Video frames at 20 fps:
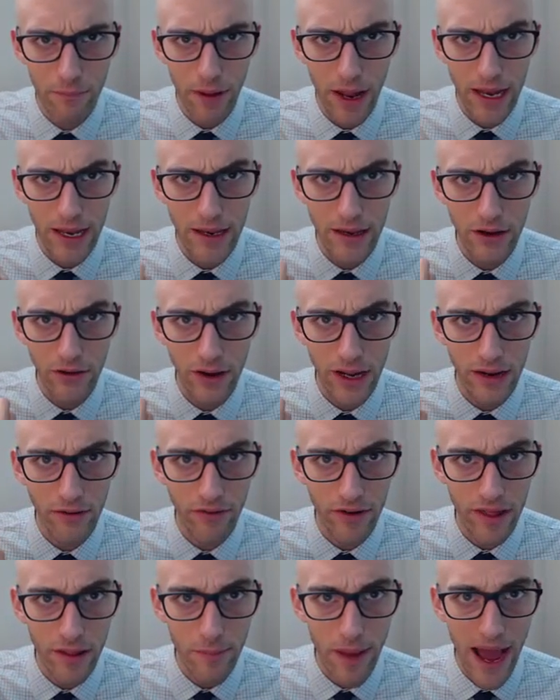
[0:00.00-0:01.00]
been doing
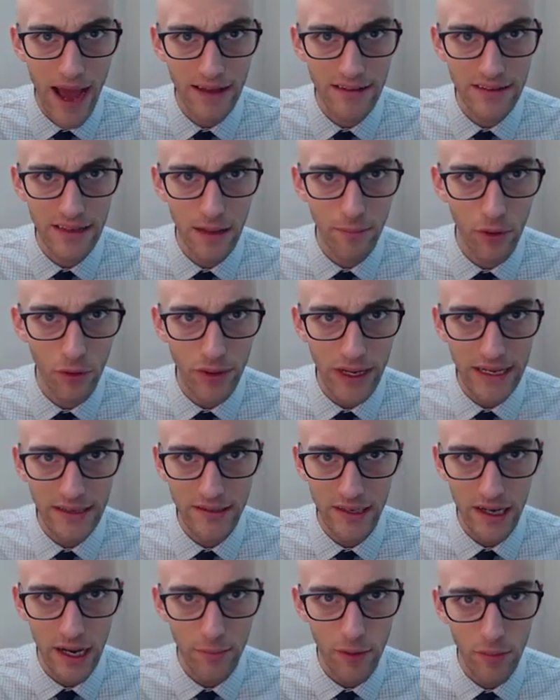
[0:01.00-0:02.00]
for the past couple
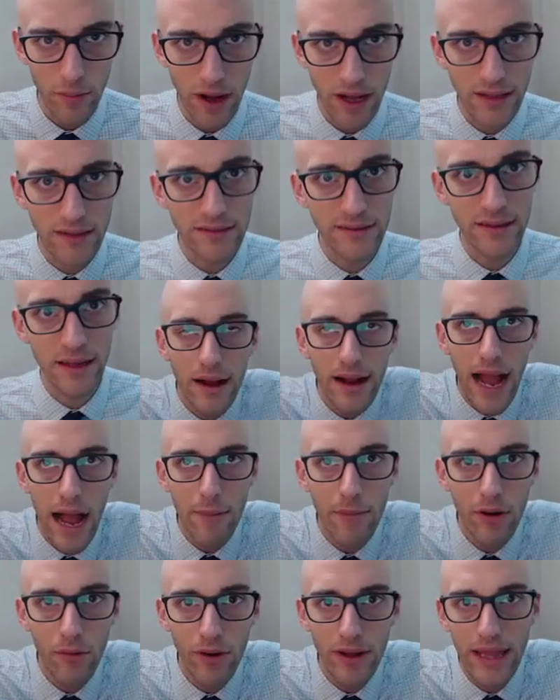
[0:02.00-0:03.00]
weeks or couple months. A
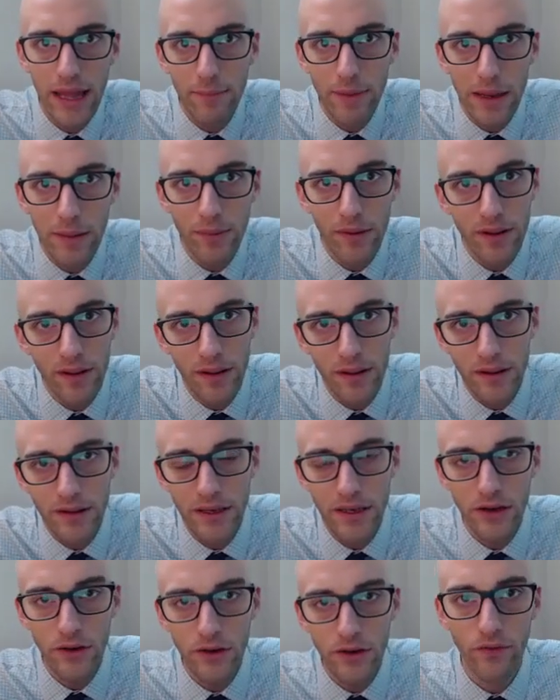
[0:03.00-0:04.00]
common one that people
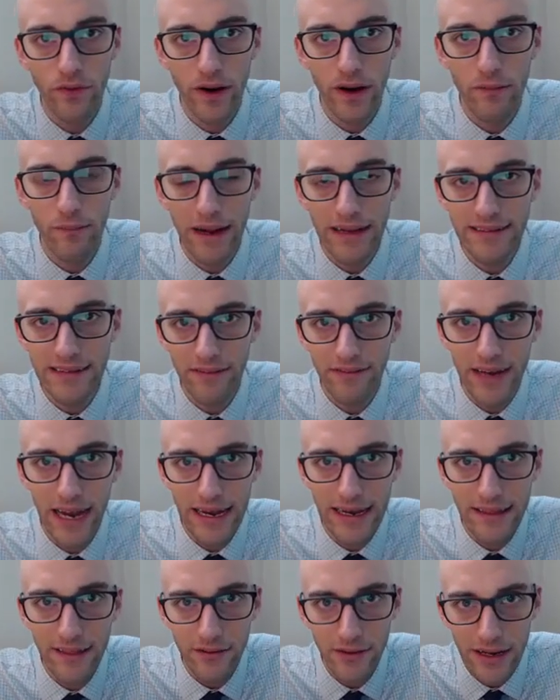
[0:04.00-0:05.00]
do for my
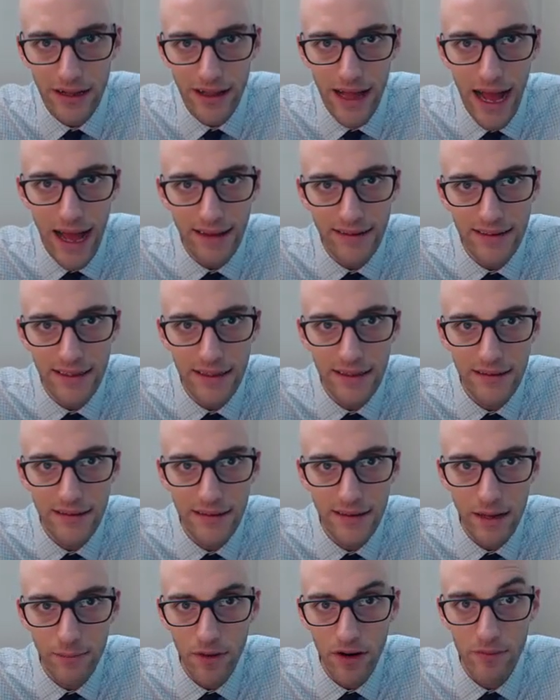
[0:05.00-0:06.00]
793 class
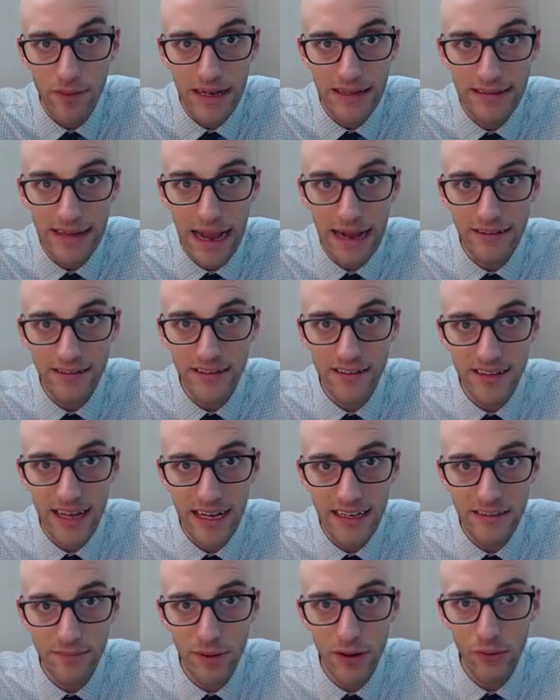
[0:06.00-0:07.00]
is number of minutes
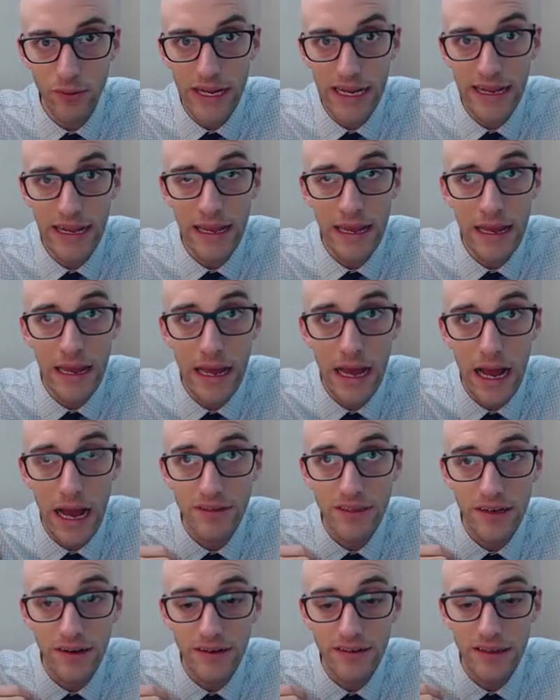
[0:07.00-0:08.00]
exercise per week.
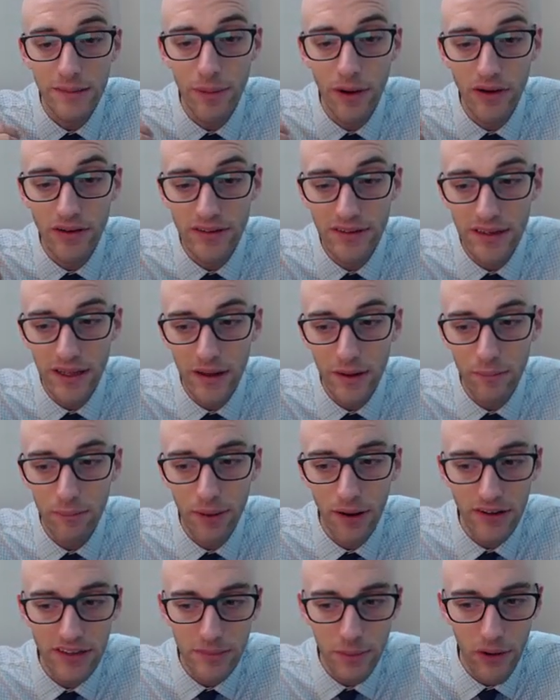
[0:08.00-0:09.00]
So as opposed to
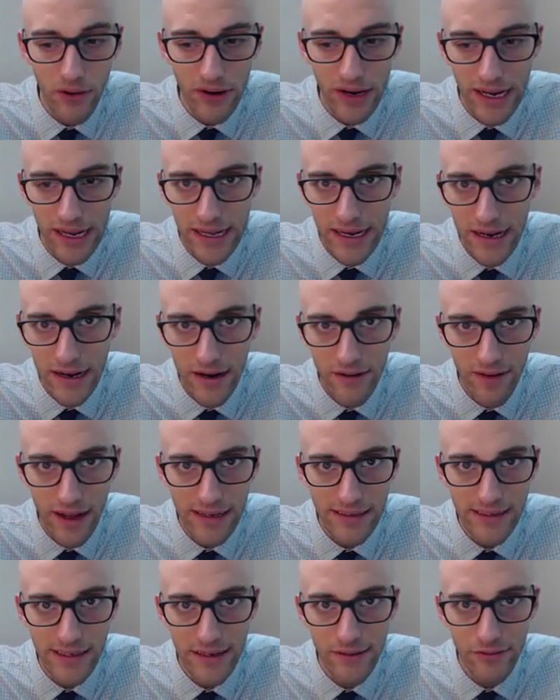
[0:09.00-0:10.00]
postponing an
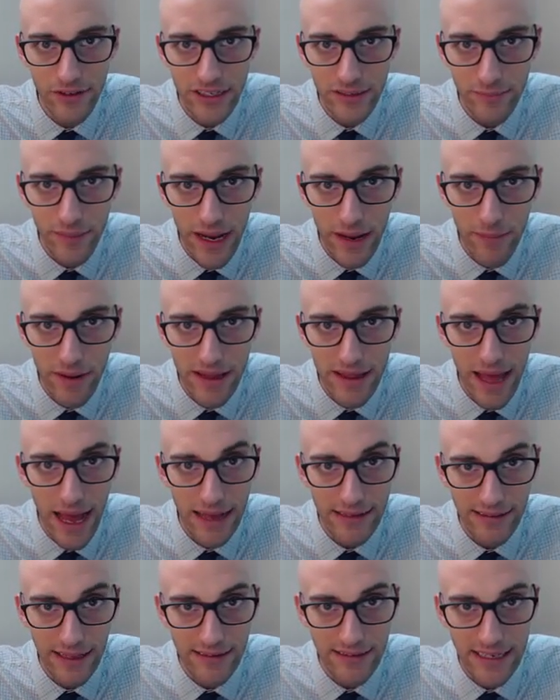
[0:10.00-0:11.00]
intervention, which may be the
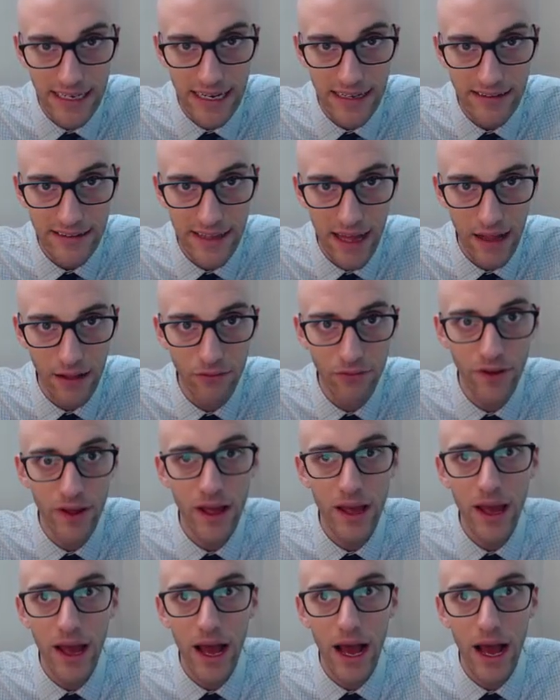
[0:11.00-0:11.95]
SSD itself,